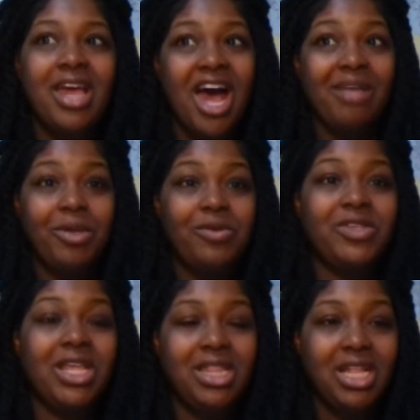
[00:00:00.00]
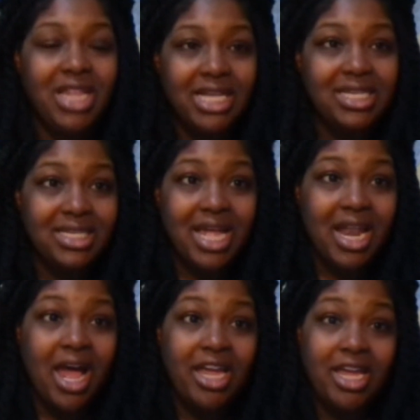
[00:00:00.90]
I'm using the lessons that
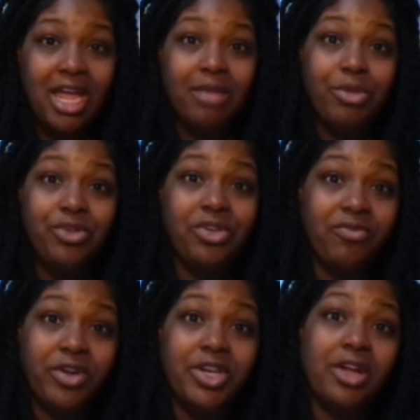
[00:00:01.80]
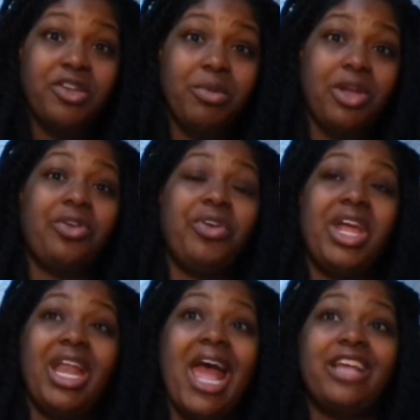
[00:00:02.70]
I am using for Talk to Me in
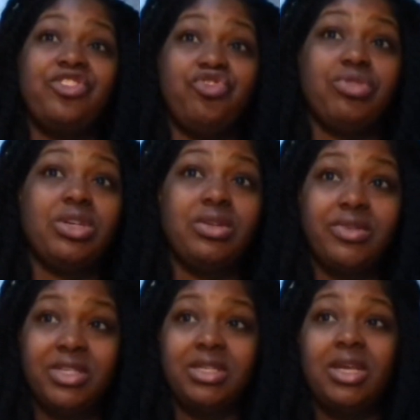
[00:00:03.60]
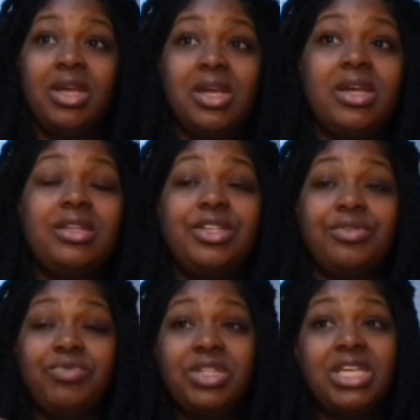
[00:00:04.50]
Korean as drills to
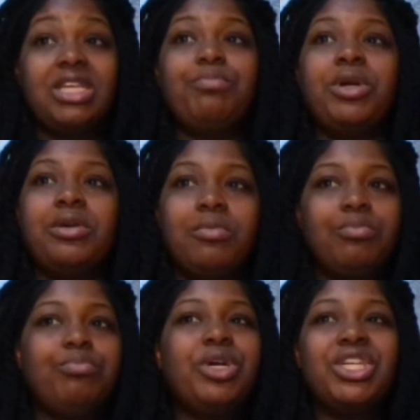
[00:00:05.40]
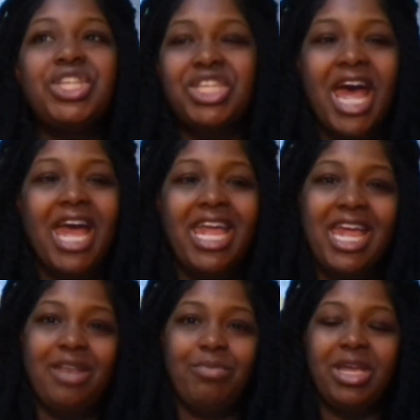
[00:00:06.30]
really push that
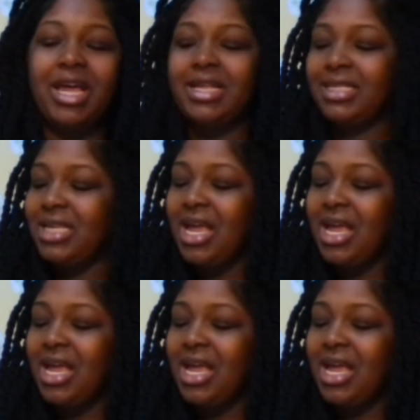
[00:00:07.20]
in because